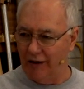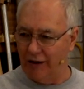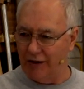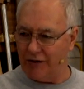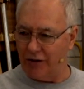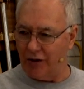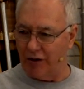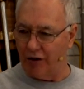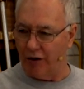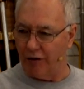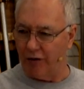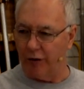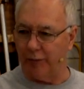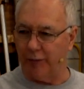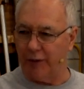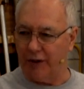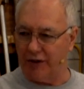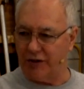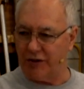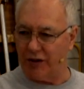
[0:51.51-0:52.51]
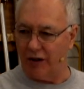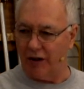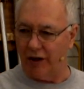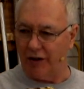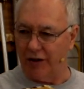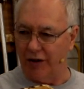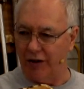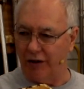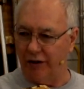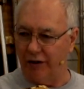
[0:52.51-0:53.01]
This is another piece that I
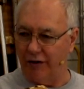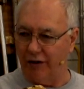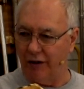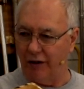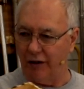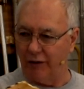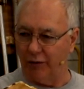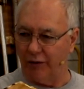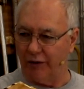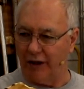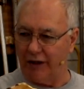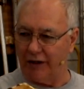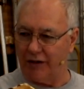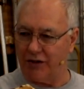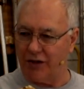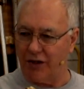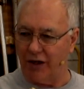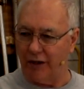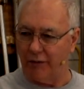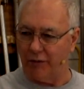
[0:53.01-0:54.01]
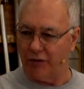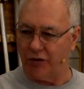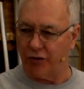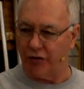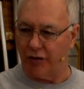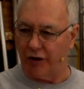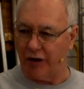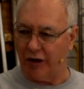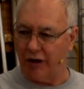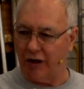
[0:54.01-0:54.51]
did with that same
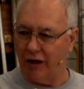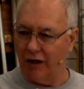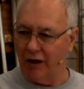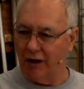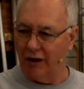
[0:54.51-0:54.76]
tree.